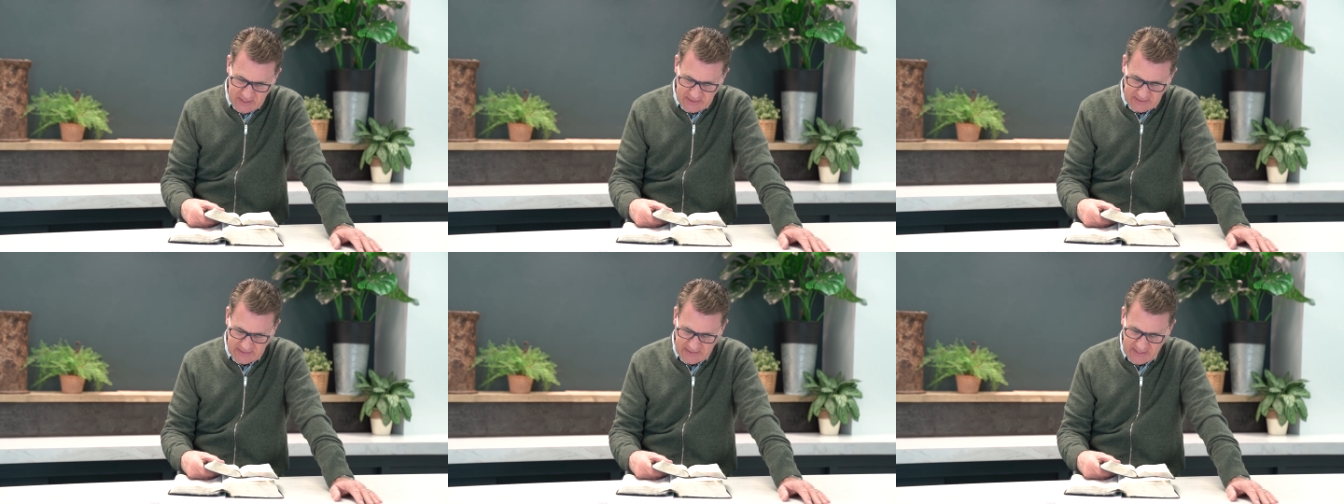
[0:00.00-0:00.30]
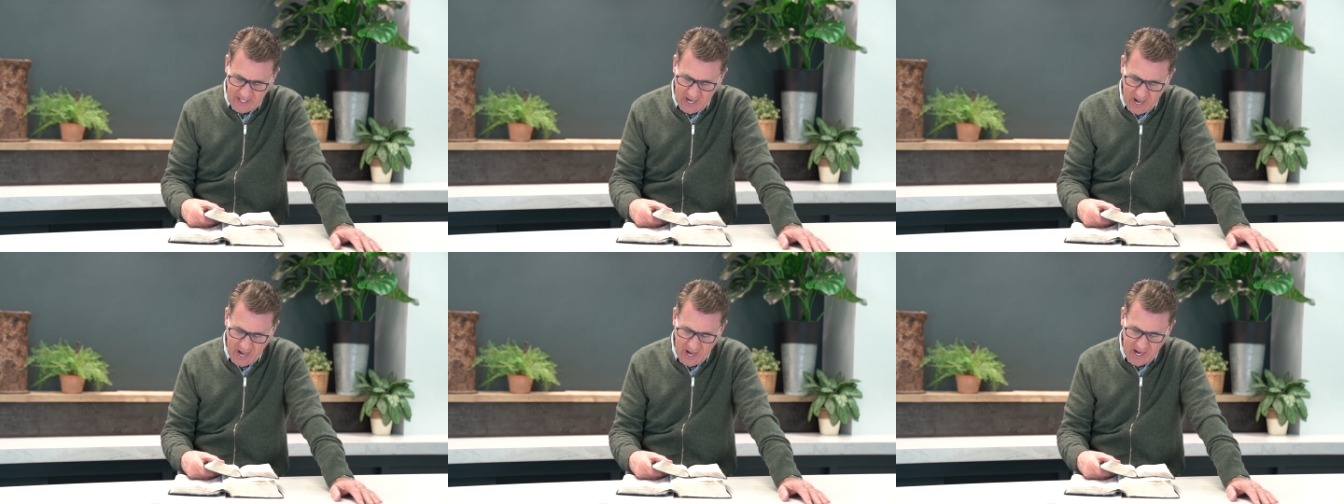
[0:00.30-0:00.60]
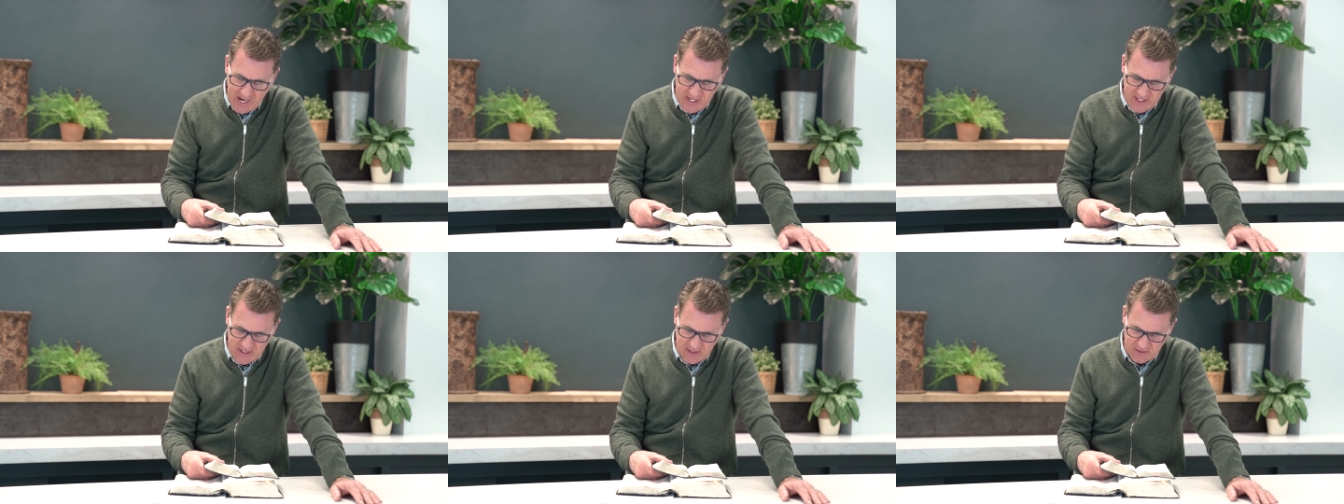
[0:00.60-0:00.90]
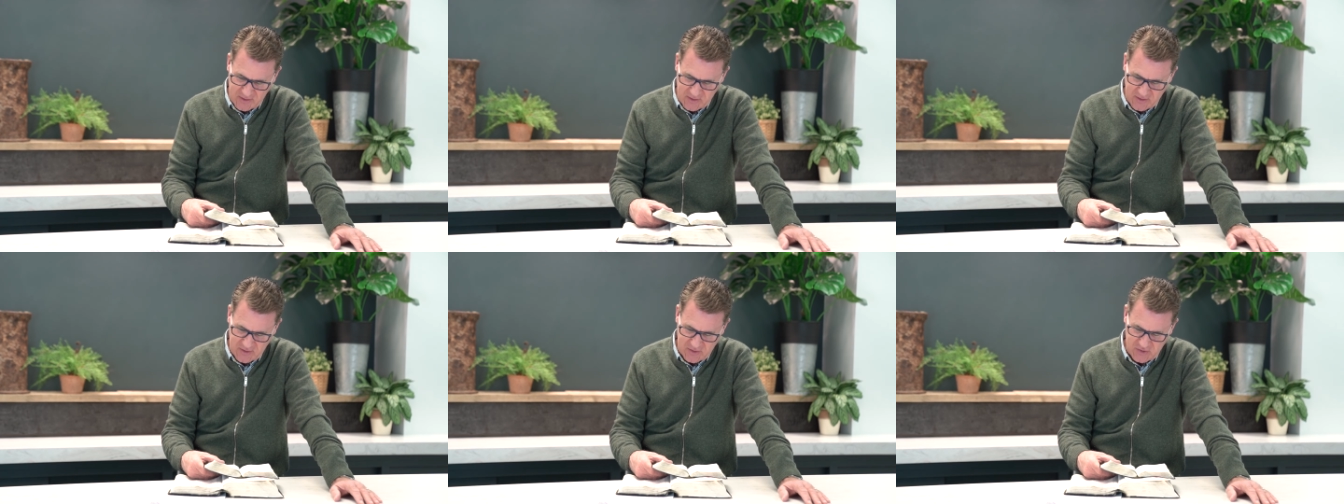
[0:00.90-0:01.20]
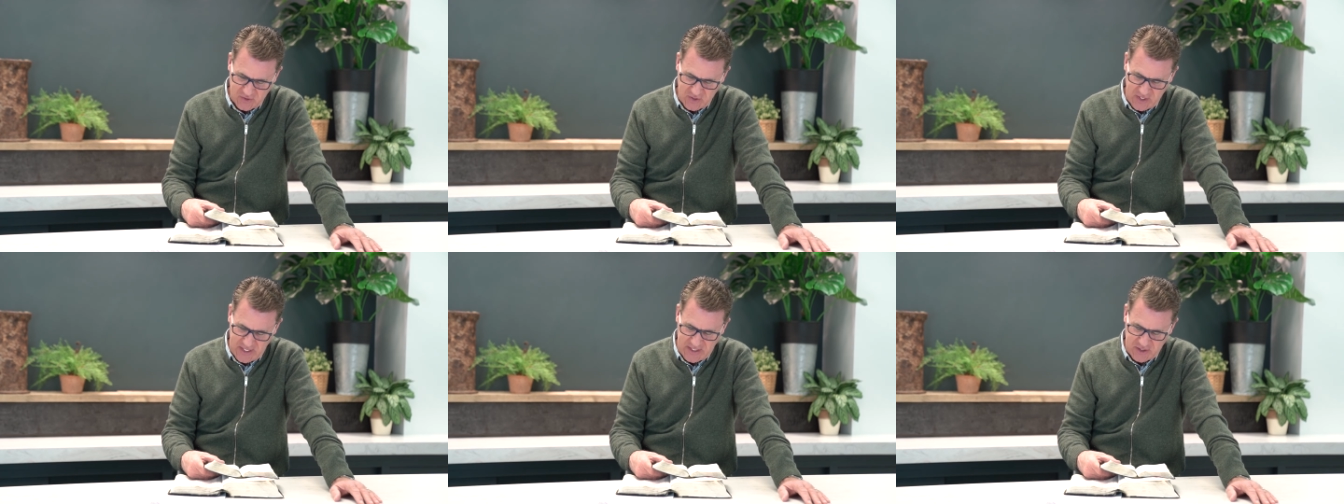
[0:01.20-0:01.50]

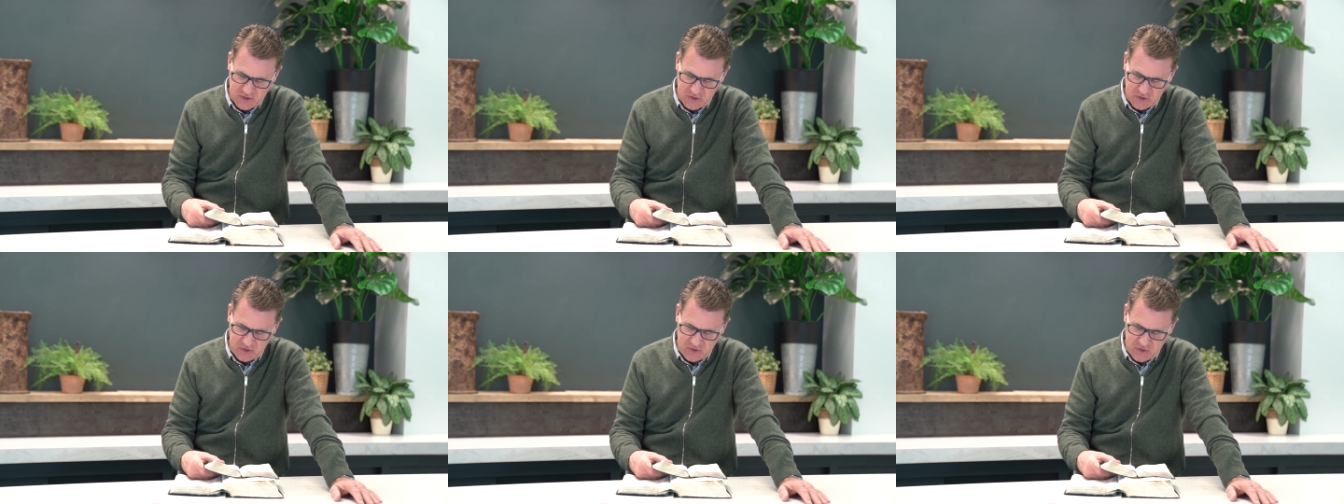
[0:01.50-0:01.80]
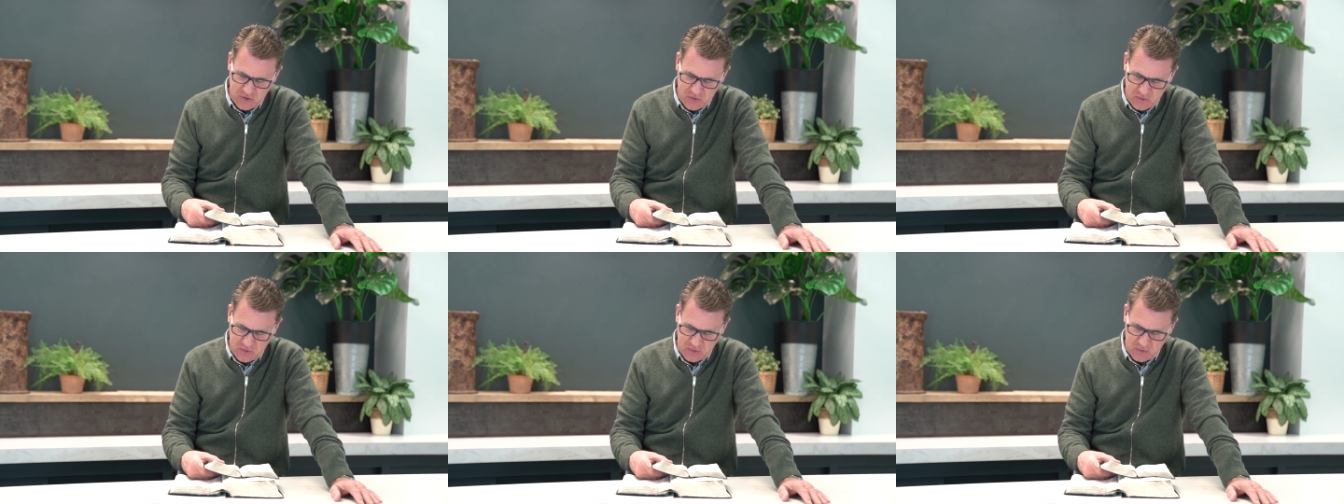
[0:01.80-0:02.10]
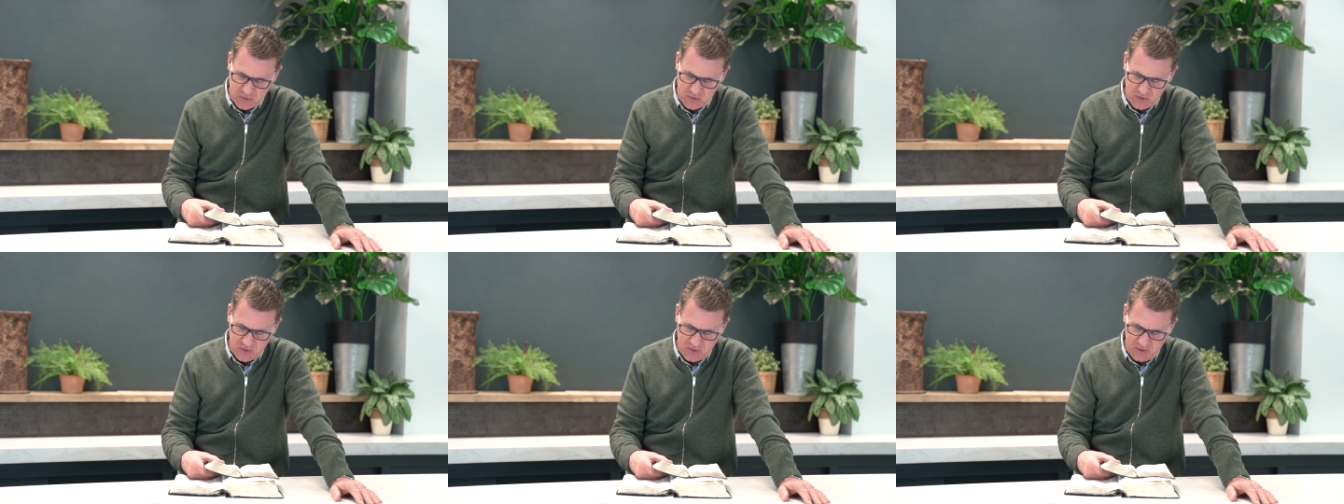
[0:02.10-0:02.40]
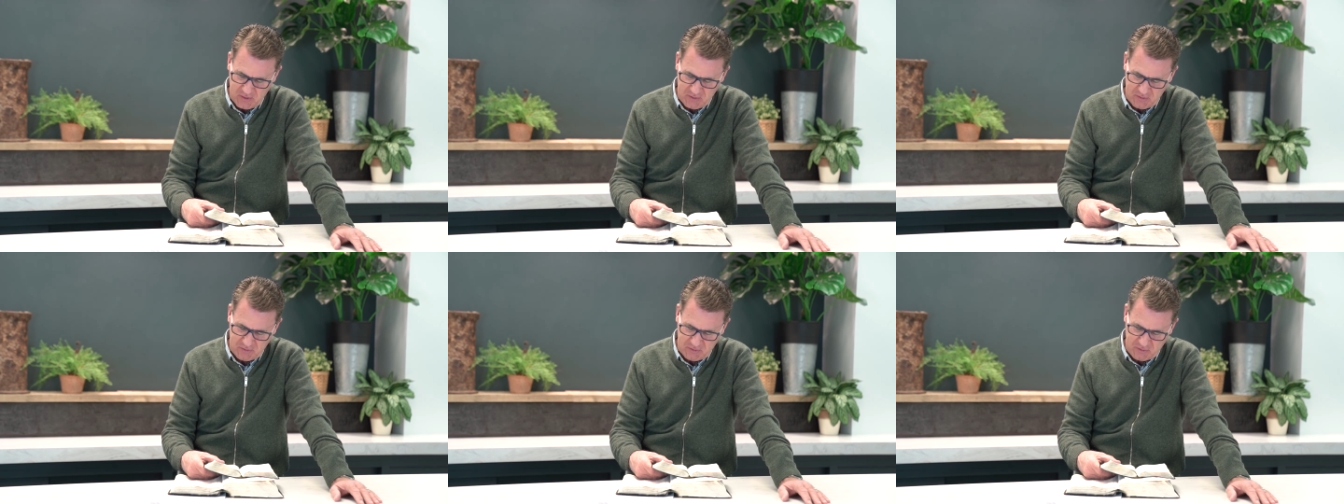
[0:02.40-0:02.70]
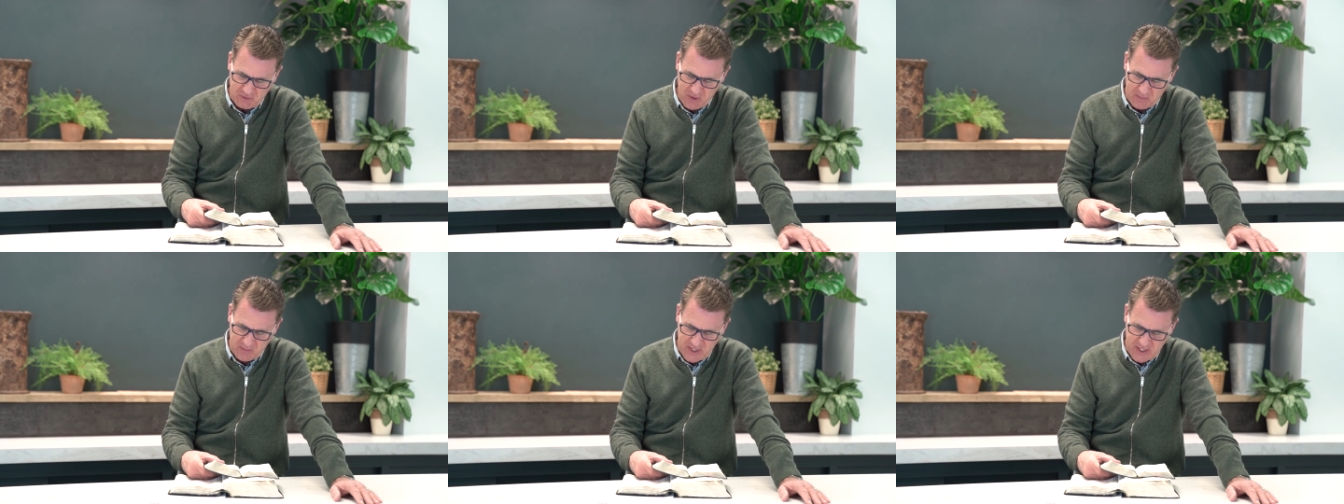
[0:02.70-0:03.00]
kindness is due
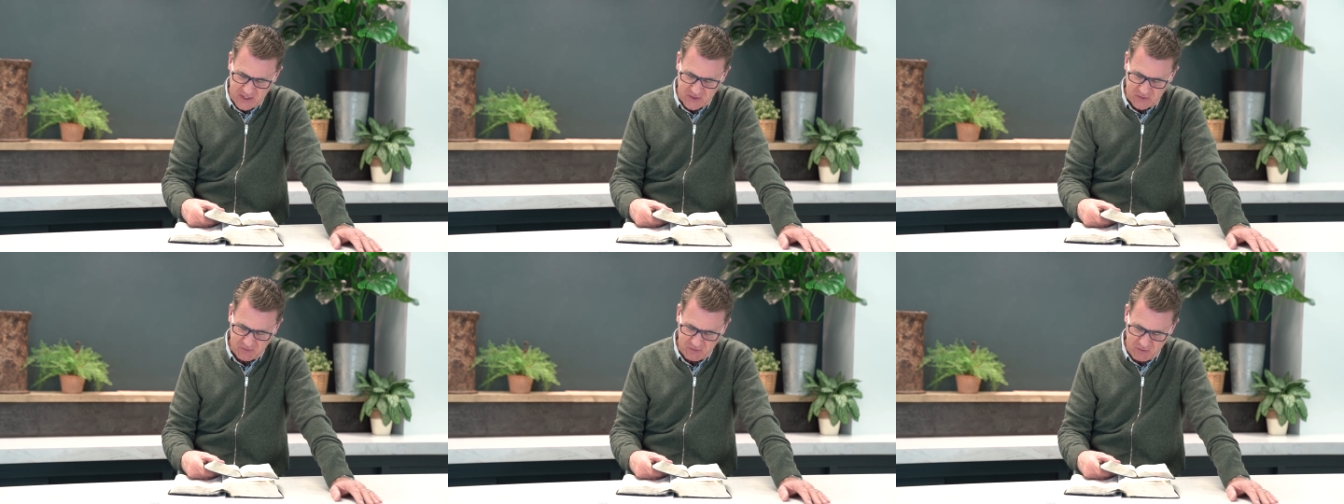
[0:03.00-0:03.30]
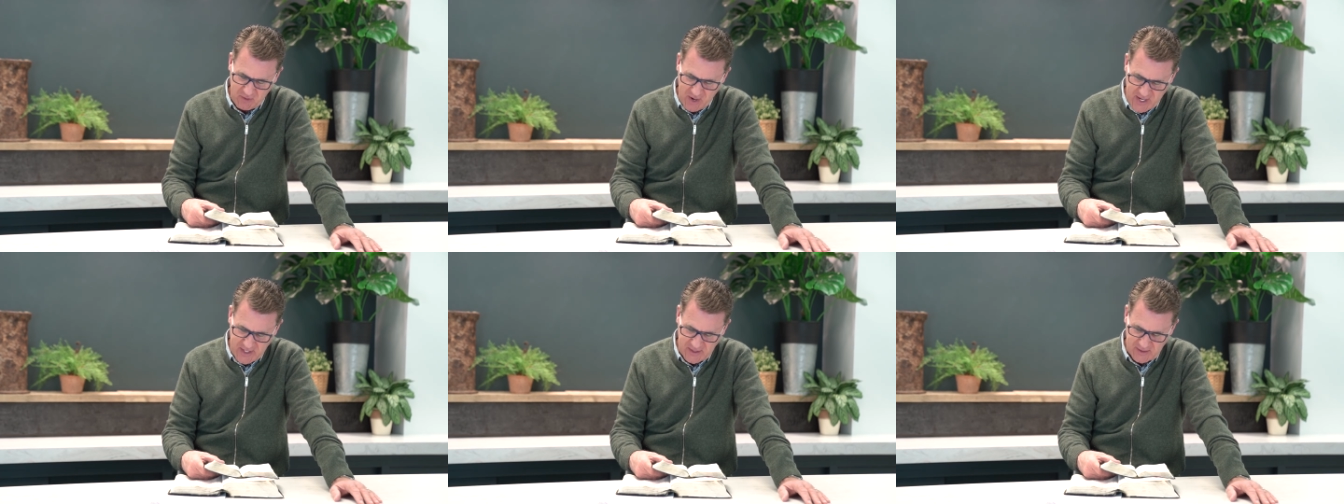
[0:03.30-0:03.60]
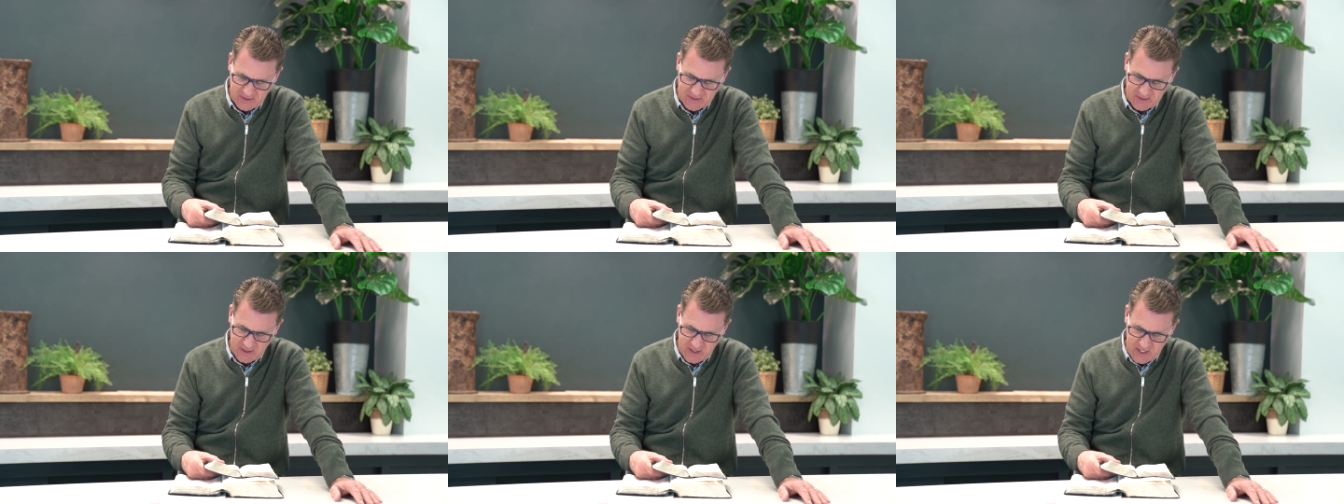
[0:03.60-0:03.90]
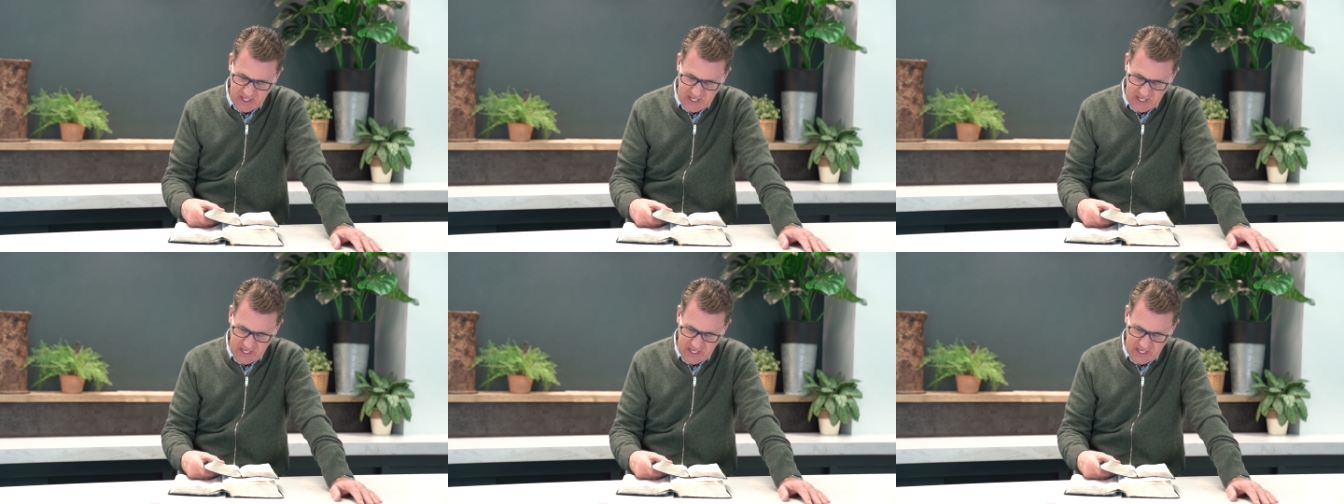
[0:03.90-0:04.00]
from his friend,